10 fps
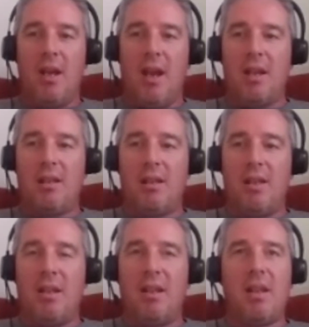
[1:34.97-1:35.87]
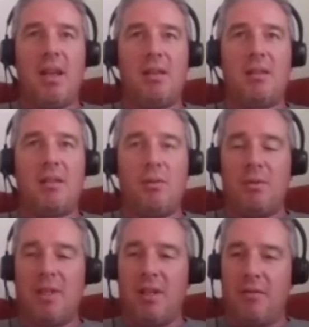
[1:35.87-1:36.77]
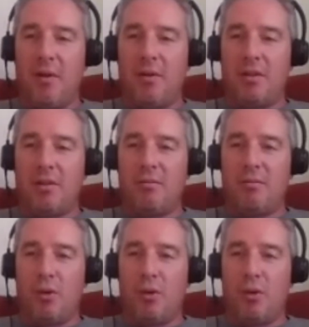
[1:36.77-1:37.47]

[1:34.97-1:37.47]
and in that with a particular focus on modern